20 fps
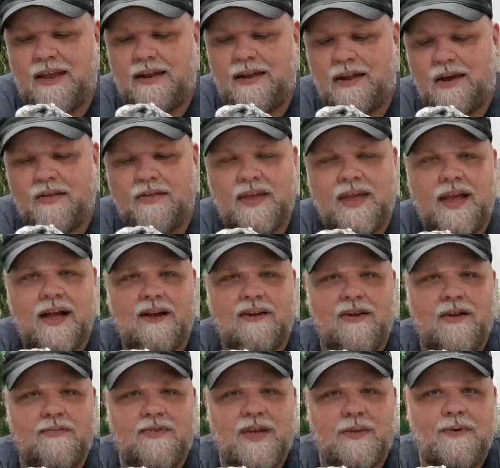and on the
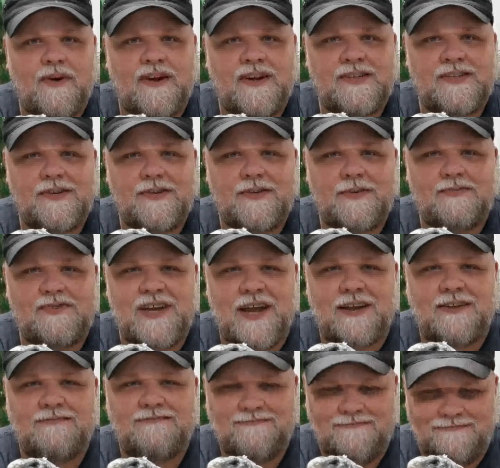Calgary Reptile Party's YouTube
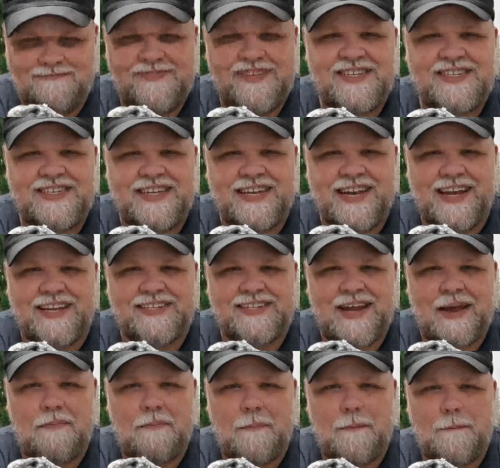channel. See you
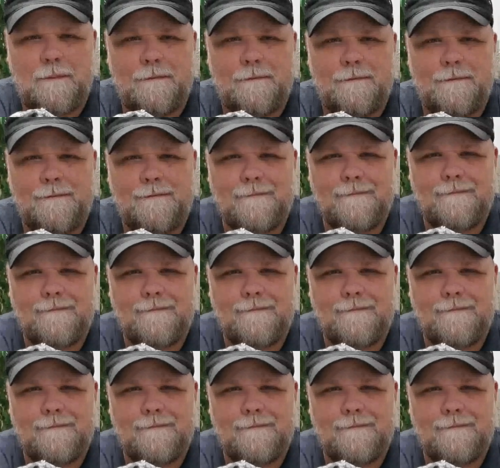next time.